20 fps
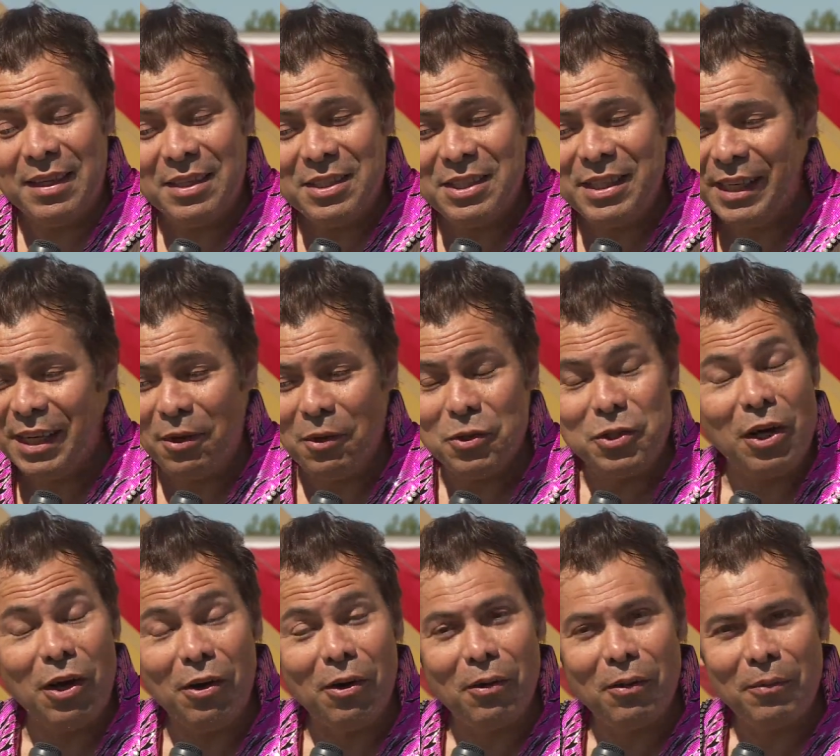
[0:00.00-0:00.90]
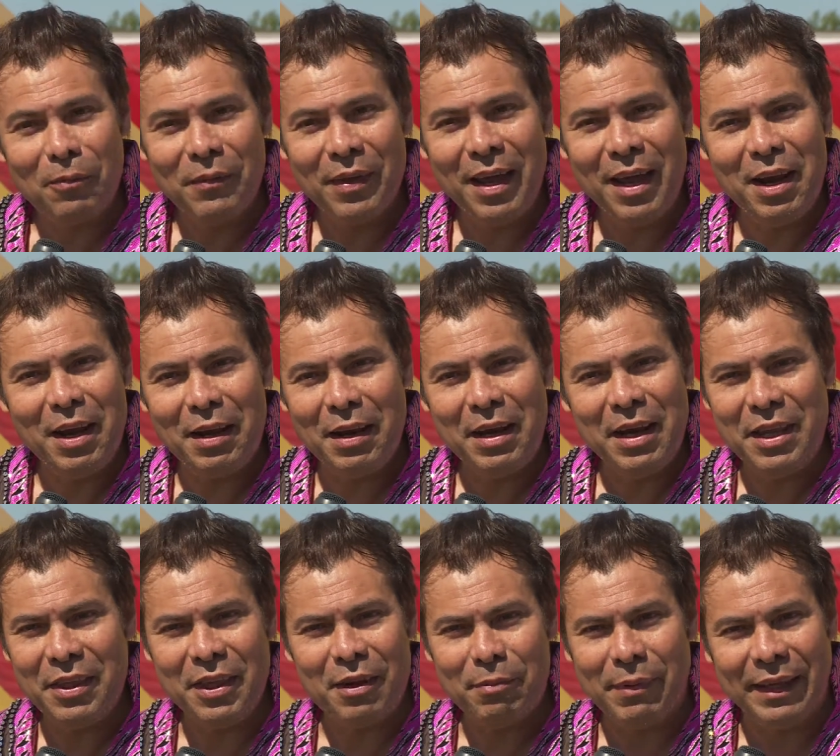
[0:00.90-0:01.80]
she cannot juggle, and
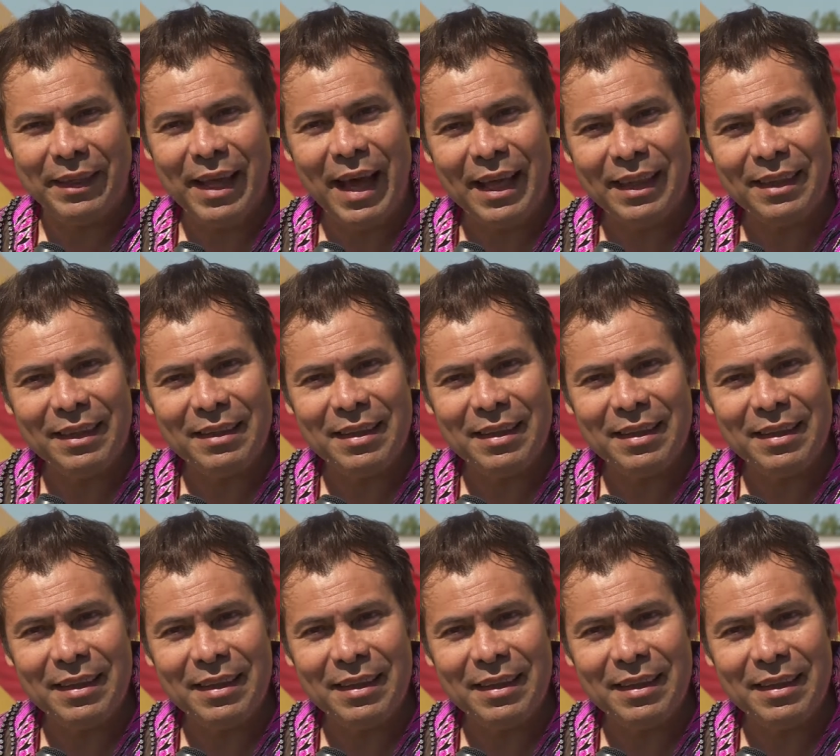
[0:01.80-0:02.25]
either my dad.